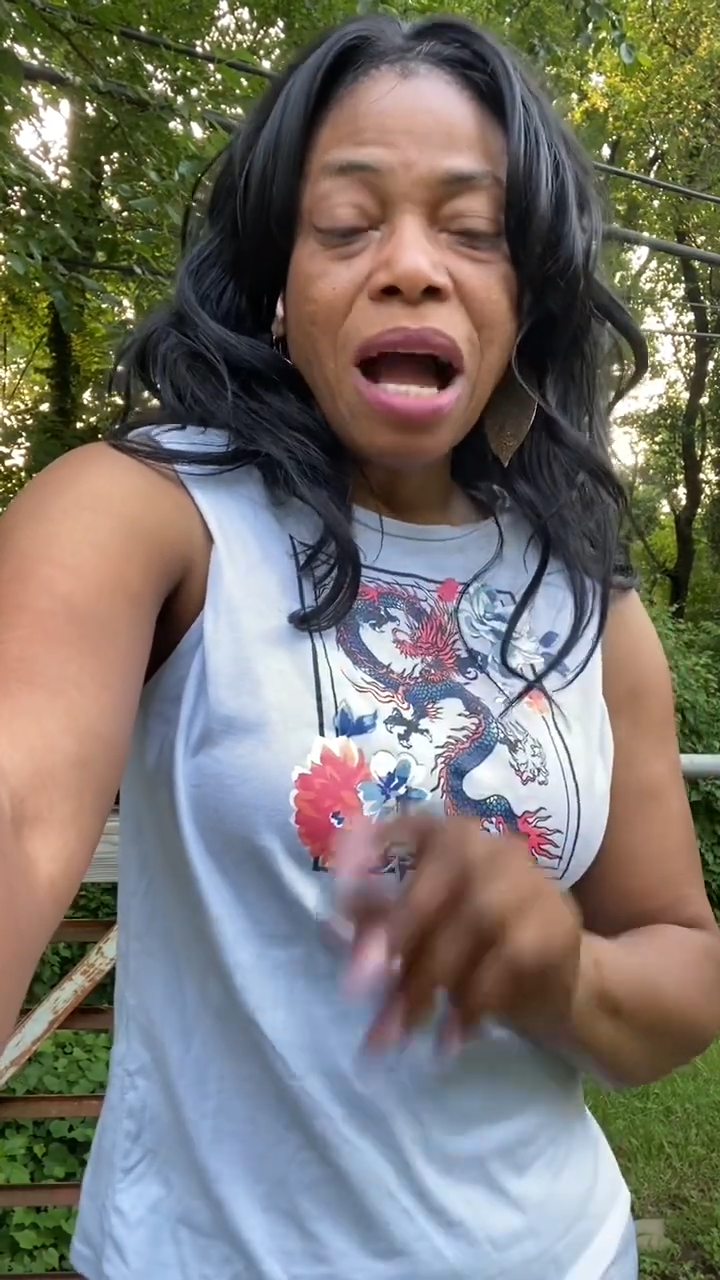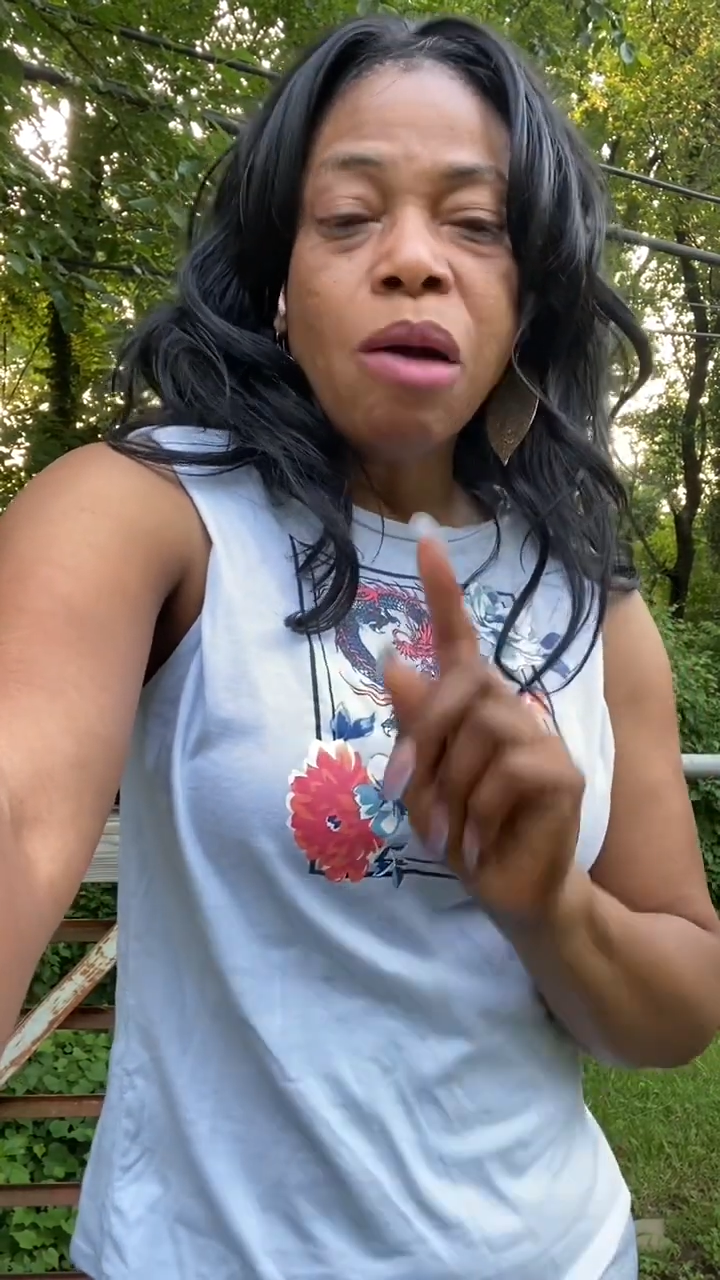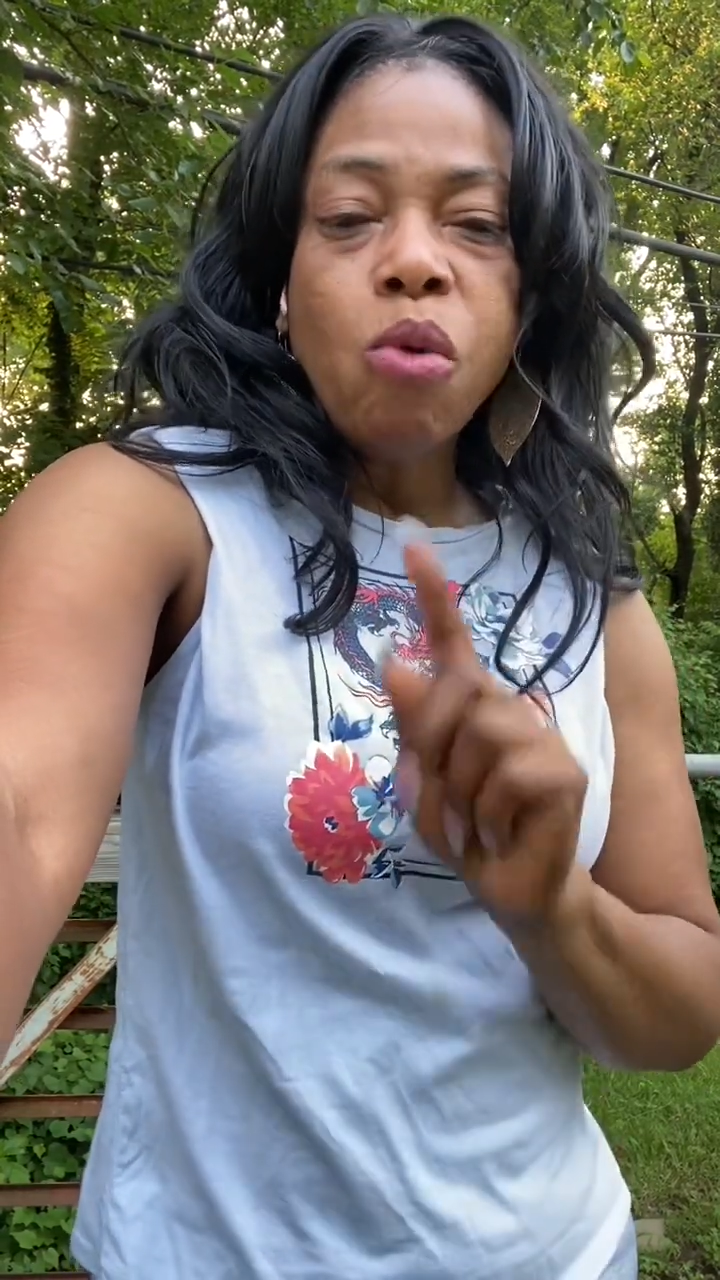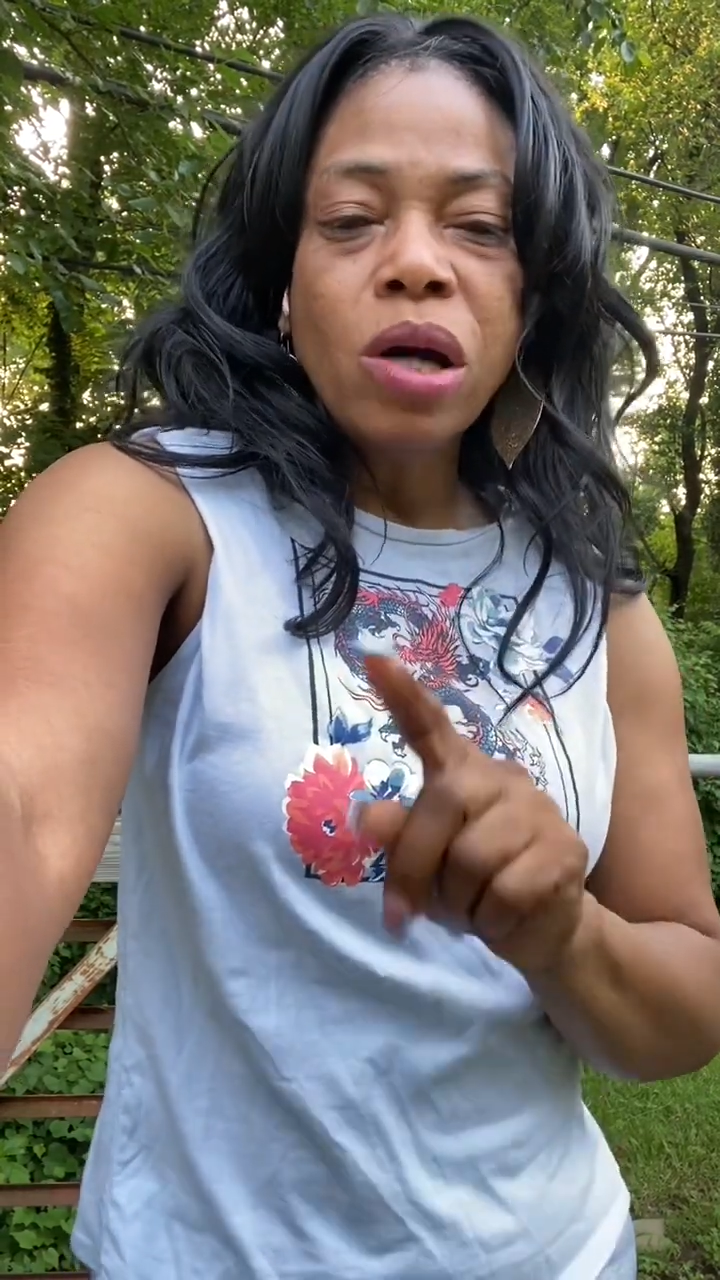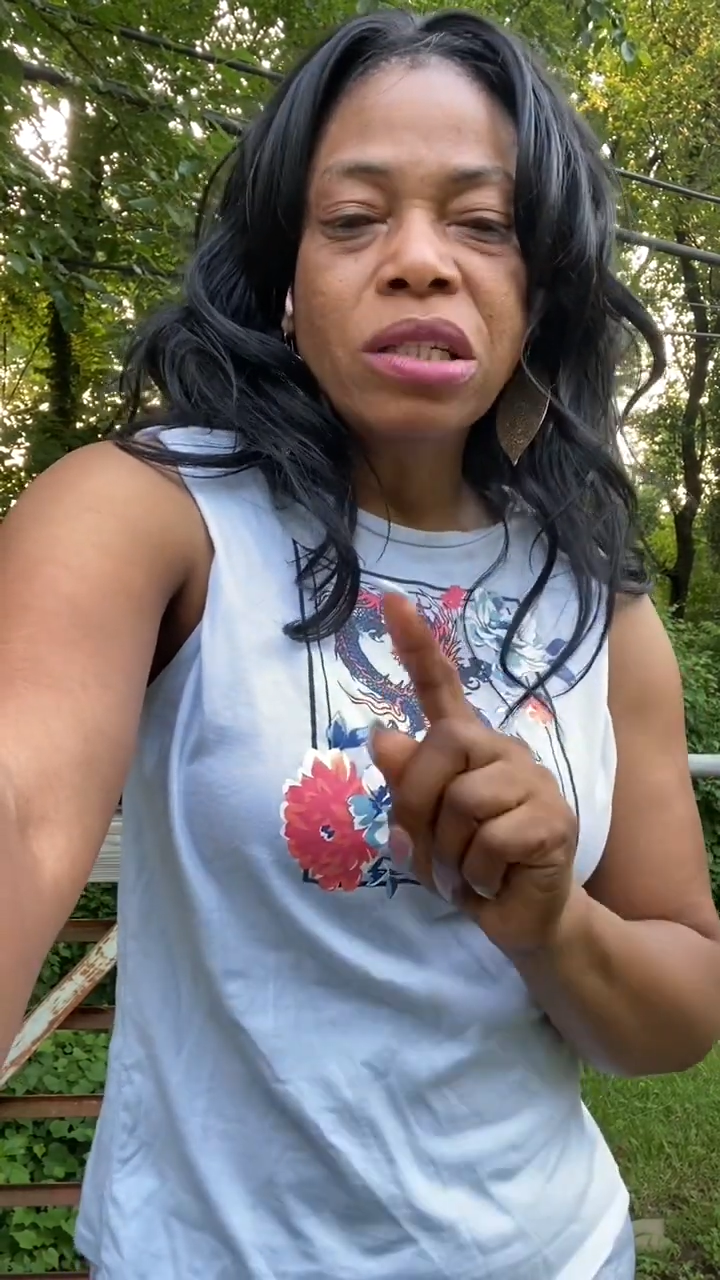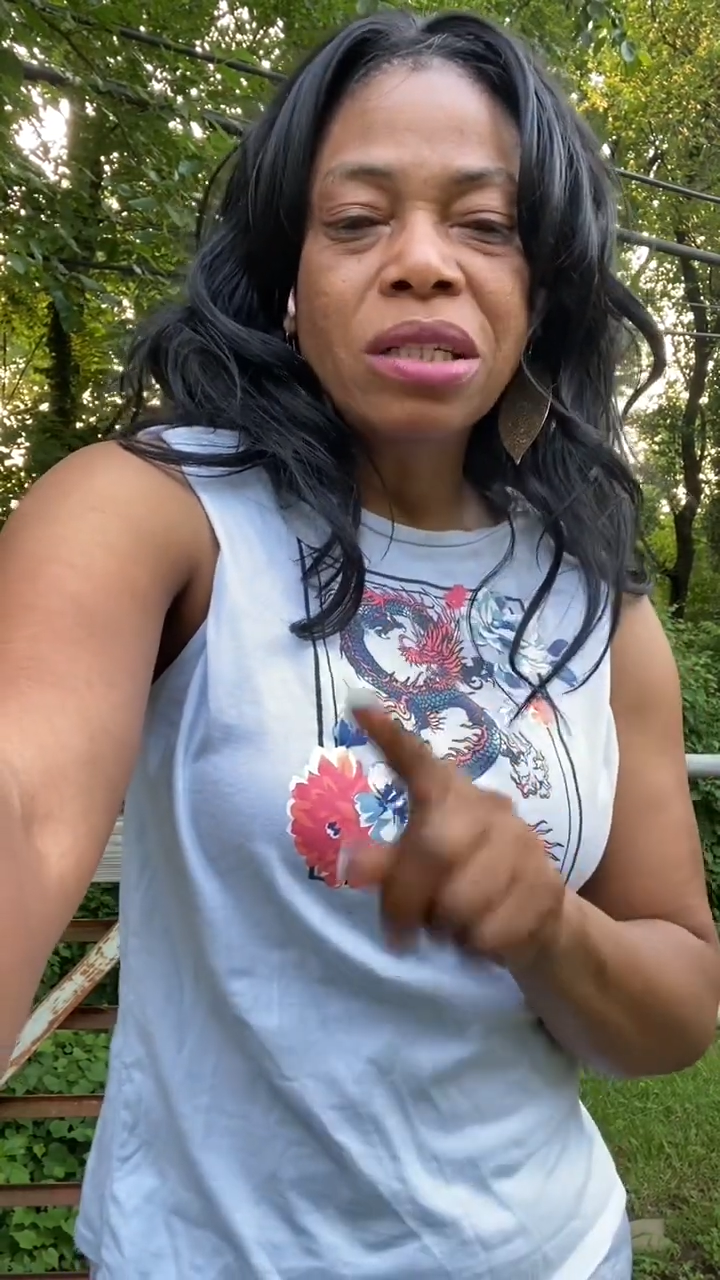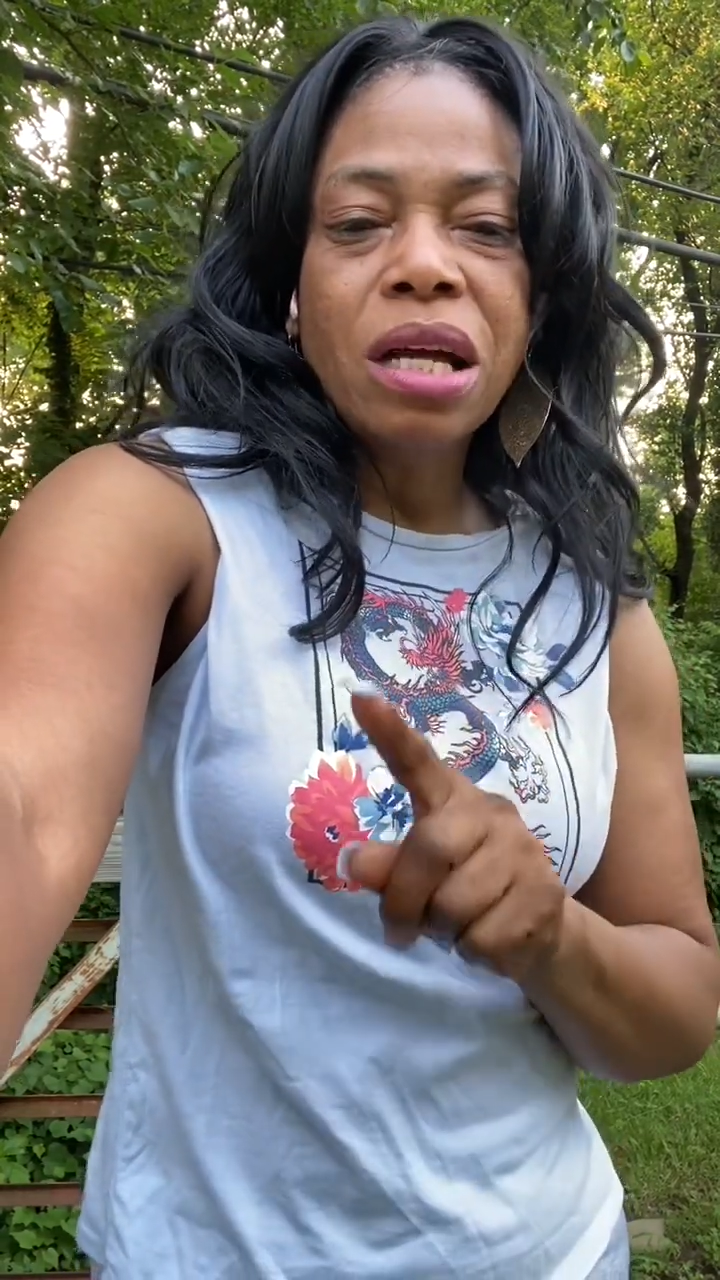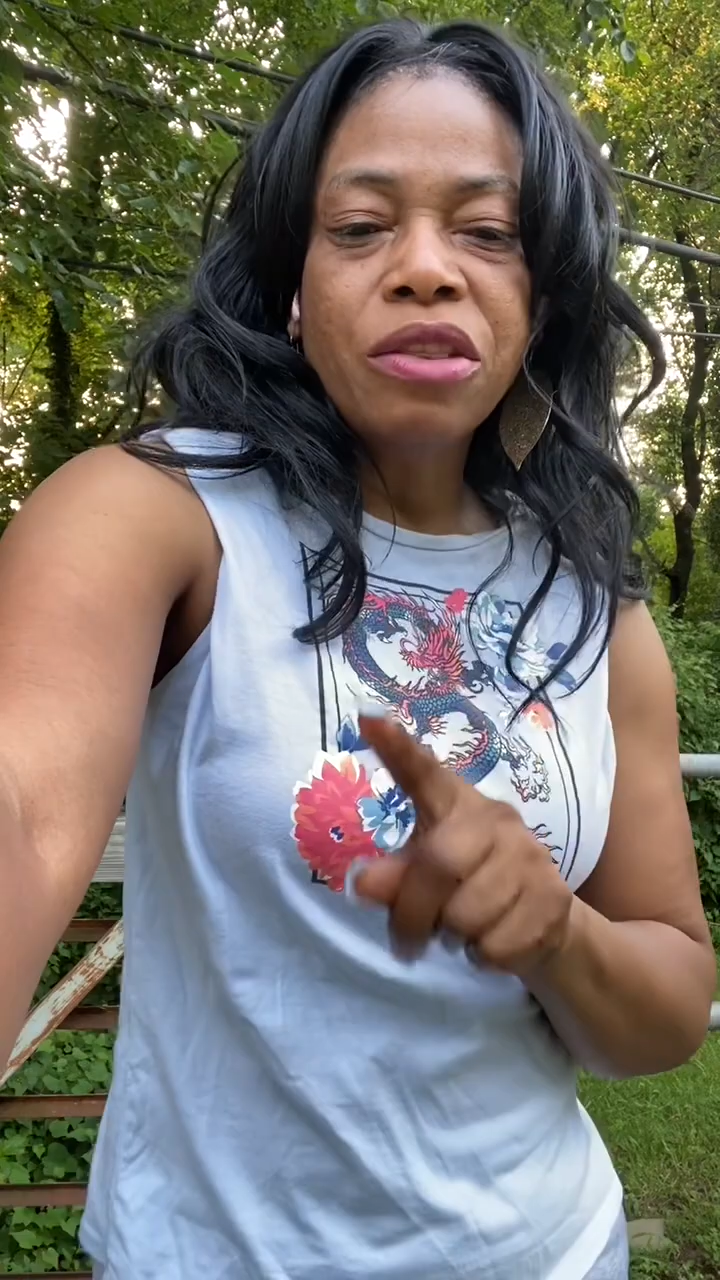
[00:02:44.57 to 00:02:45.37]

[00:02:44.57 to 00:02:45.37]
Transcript: I want to tell